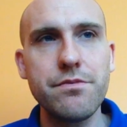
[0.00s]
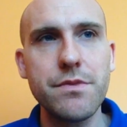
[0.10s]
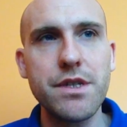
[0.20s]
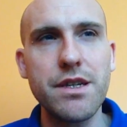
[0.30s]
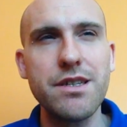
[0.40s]

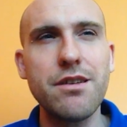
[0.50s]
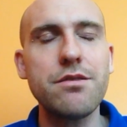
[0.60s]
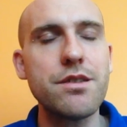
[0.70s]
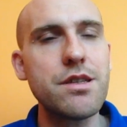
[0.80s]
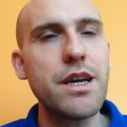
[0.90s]
said, it's
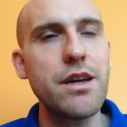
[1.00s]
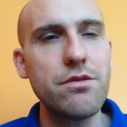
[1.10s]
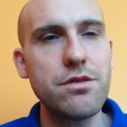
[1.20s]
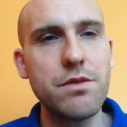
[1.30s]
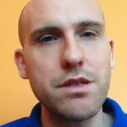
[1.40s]
hard to say it
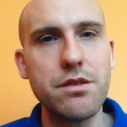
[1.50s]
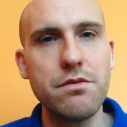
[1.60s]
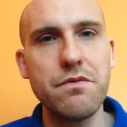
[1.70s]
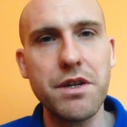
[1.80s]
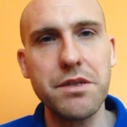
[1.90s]
on Twitter
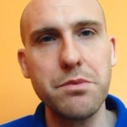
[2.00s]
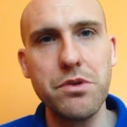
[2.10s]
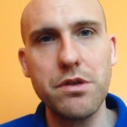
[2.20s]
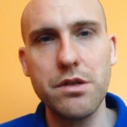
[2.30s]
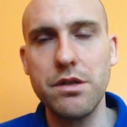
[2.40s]
and
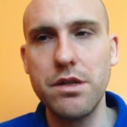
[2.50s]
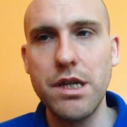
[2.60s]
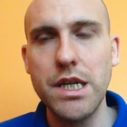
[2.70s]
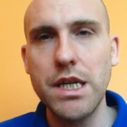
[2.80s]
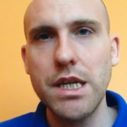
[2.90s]
Facebook and
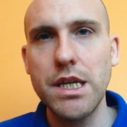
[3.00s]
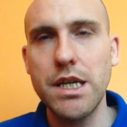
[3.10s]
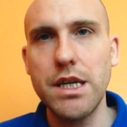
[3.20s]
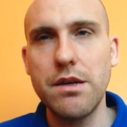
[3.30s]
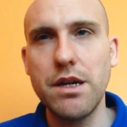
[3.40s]

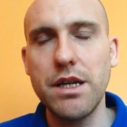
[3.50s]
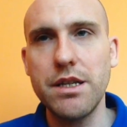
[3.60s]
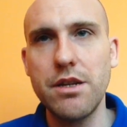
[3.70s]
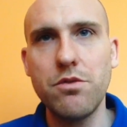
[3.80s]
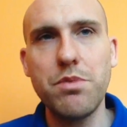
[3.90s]

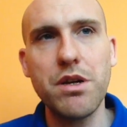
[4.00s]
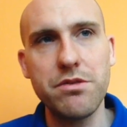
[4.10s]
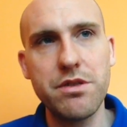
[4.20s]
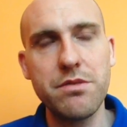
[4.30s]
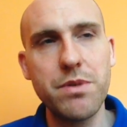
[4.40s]
in little
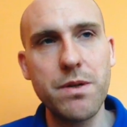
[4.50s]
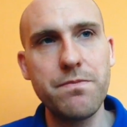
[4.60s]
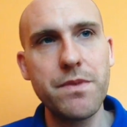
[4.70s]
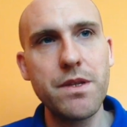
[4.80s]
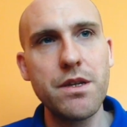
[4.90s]
posts,
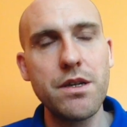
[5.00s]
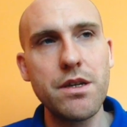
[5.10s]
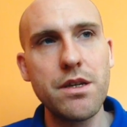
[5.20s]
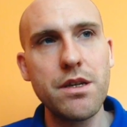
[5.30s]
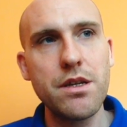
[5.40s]
but
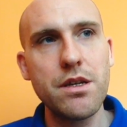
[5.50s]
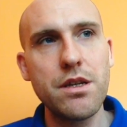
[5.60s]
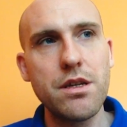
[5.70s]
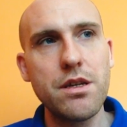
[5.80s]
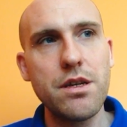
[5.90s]

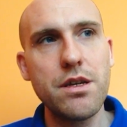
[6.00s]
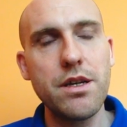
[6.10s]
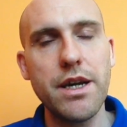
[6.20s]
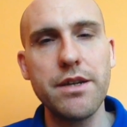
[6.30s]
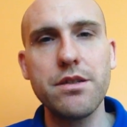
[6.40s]

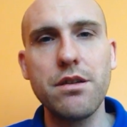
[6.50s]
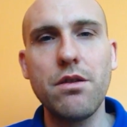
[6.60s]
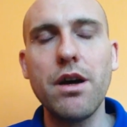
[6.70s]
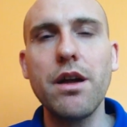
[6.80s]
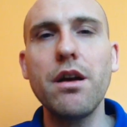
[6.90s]
yeah, so